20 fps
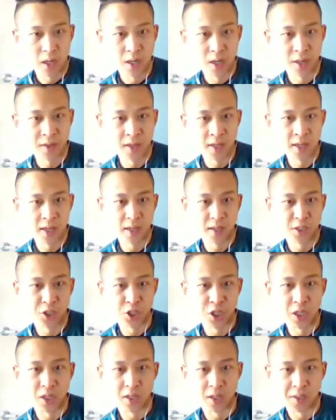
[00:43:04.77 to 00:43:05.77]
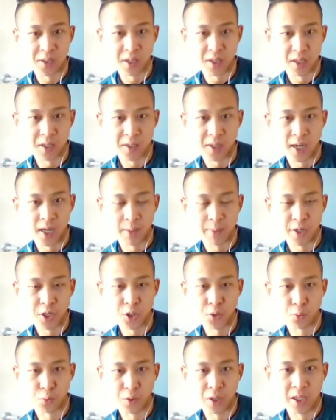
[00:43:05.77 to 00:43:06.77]
Nothing Sheik does in this
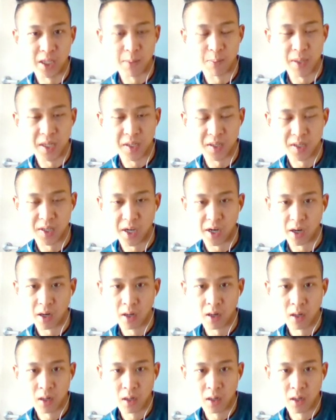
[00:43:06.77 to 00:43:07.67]
animation really beats nair.